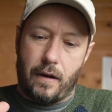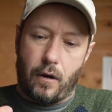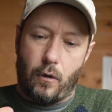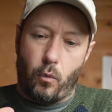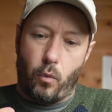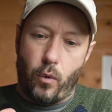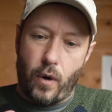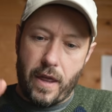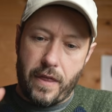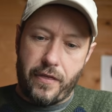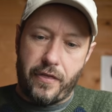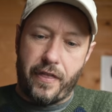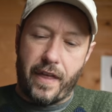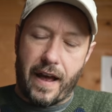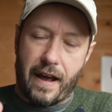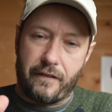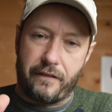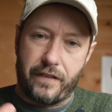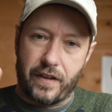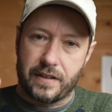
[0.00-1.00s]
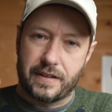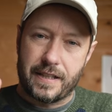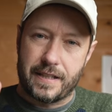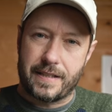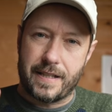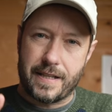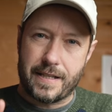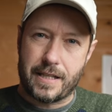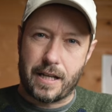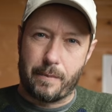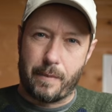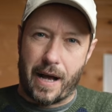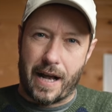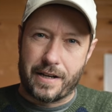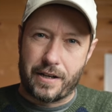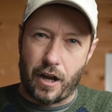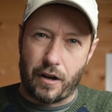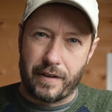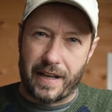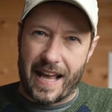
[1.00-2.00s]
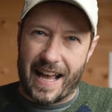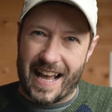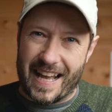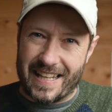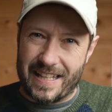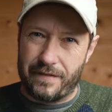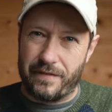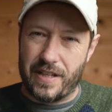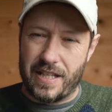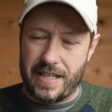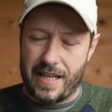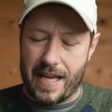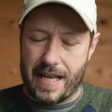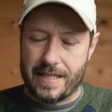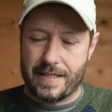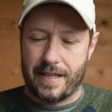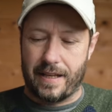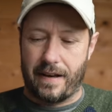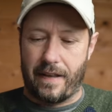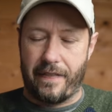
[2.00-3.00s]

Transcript: with that filter system, I don't get any vignetting,